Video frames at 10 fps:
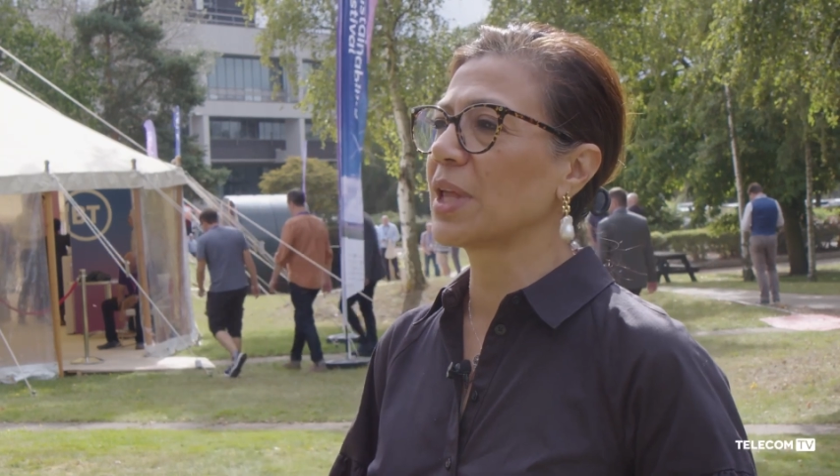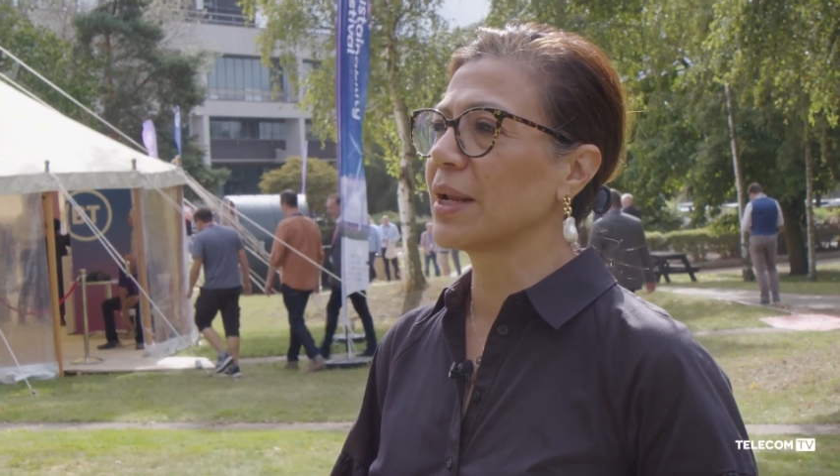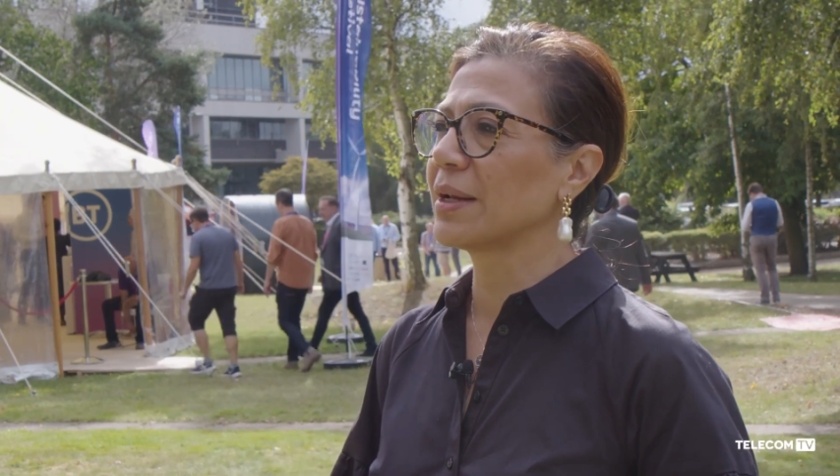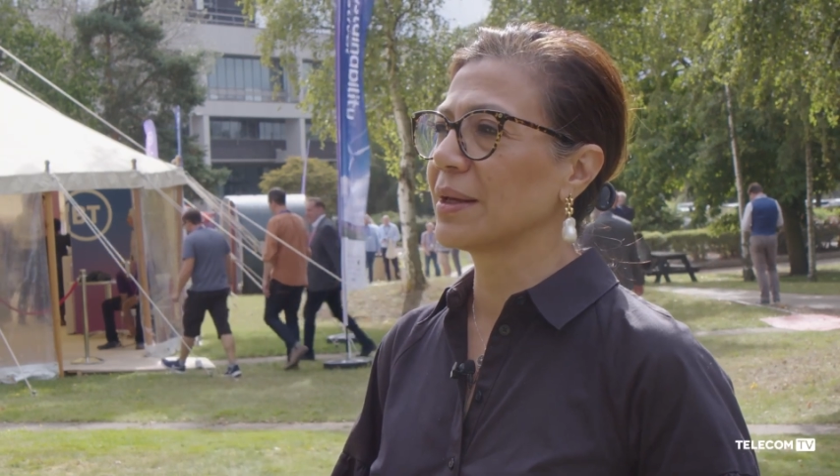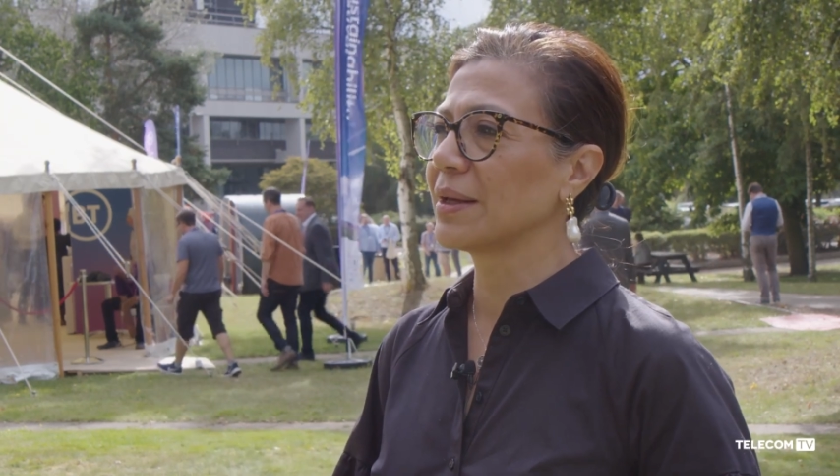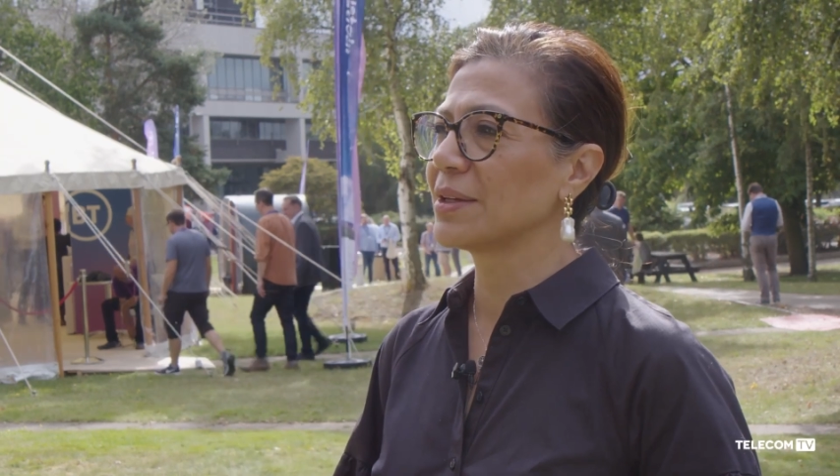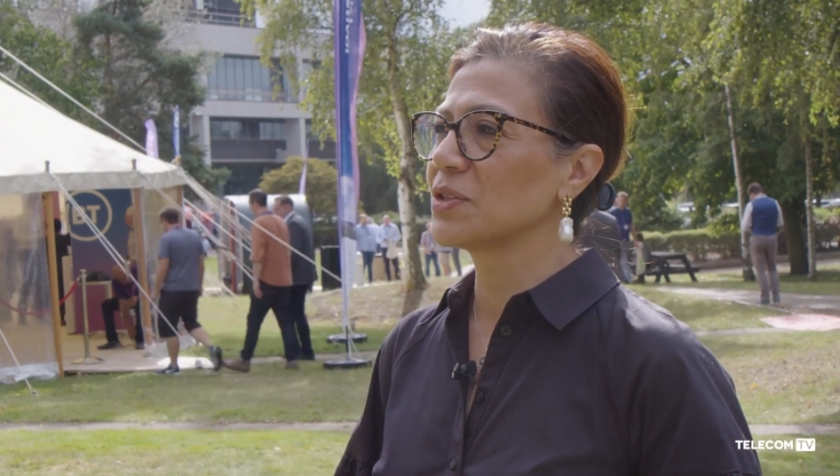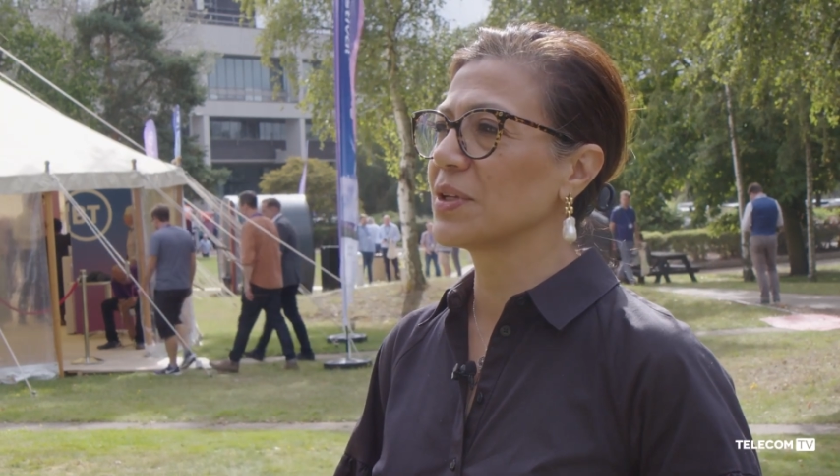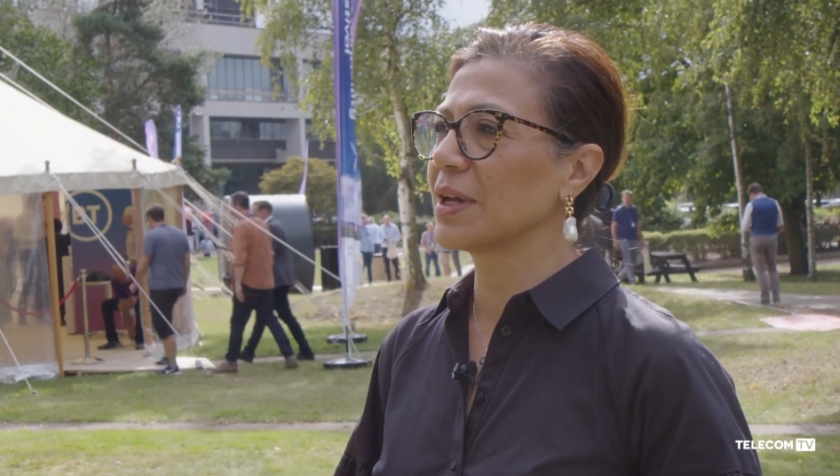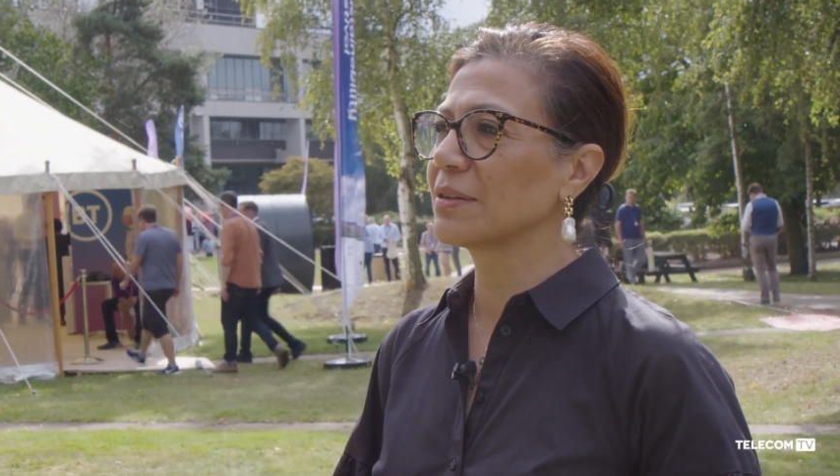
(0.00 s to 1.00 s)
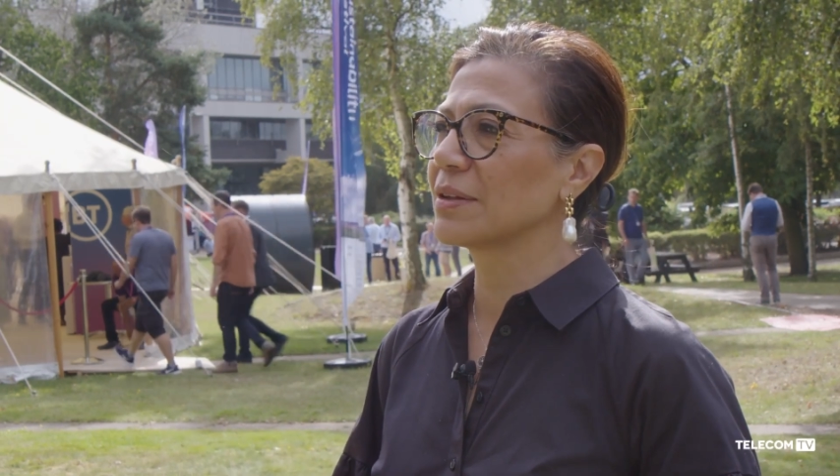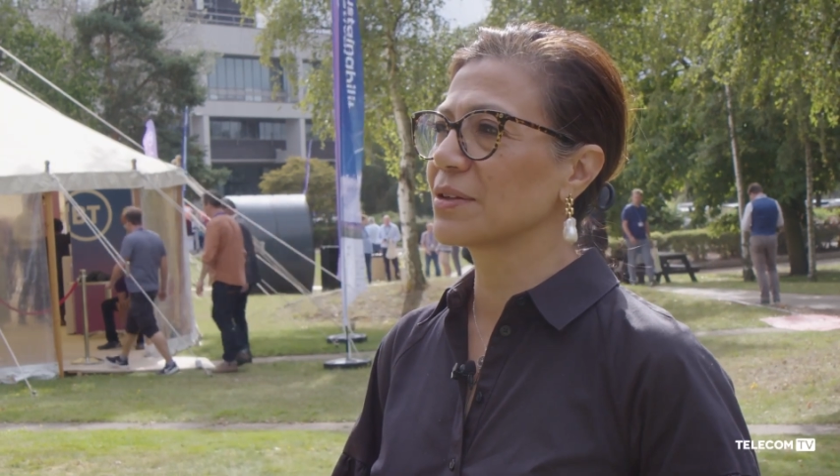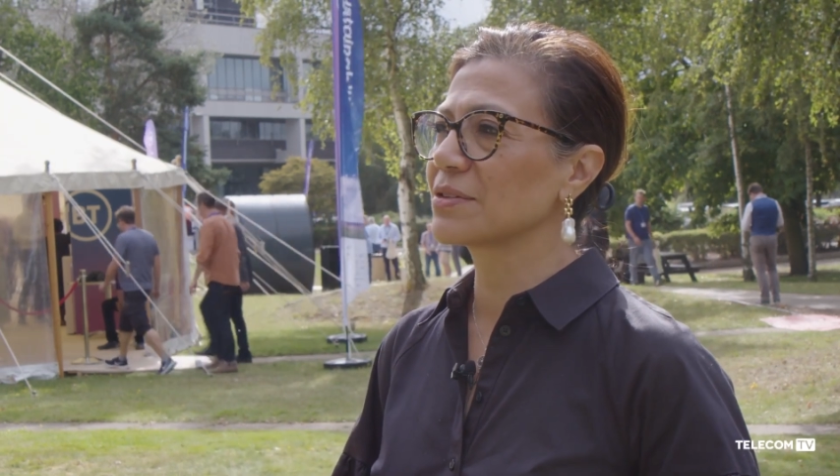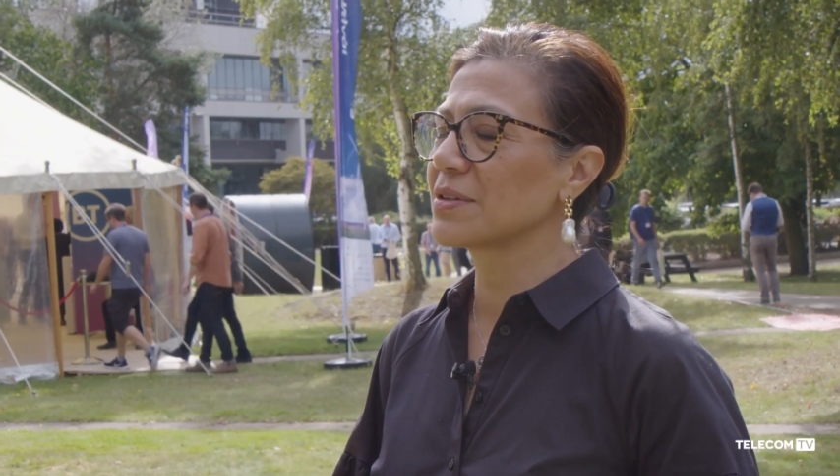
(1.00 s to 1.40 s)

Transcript: plan uh, to get there.